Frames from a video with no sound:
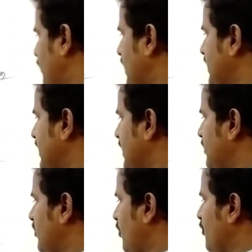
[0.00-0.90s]
write
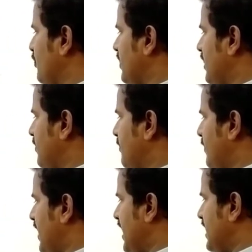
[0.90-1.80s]
as
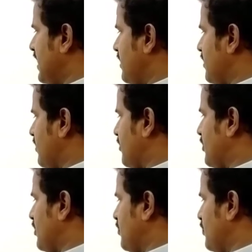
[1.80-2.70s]
1000 minus
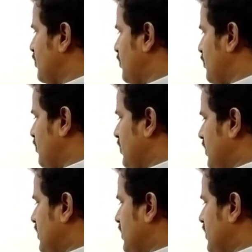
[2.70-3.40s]
Q2.